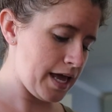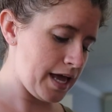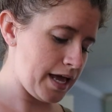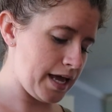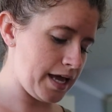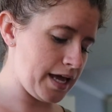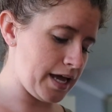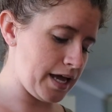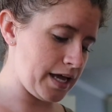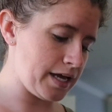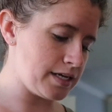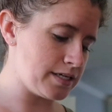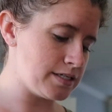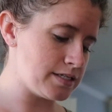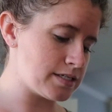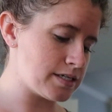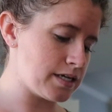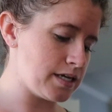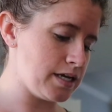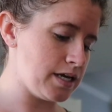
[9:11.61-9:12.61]

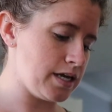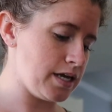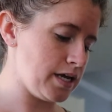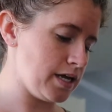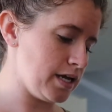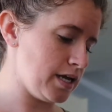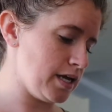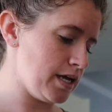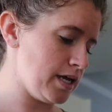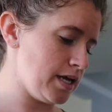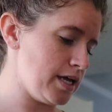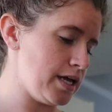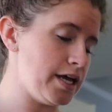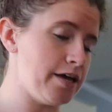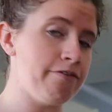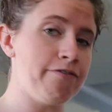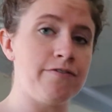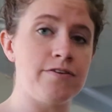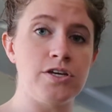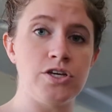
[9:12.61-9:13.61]
And
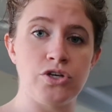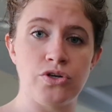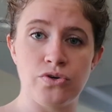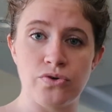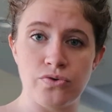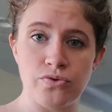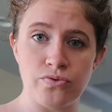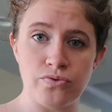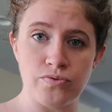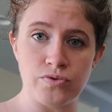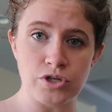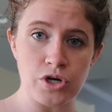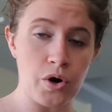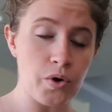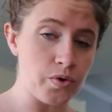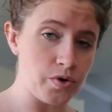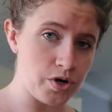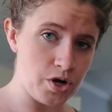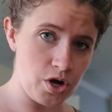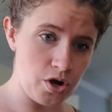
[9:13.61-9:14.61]
if you
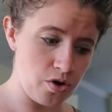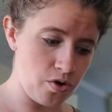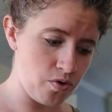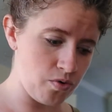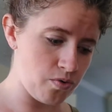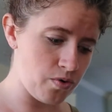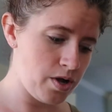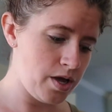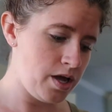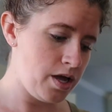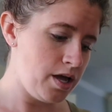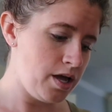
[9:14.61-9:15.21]
don't know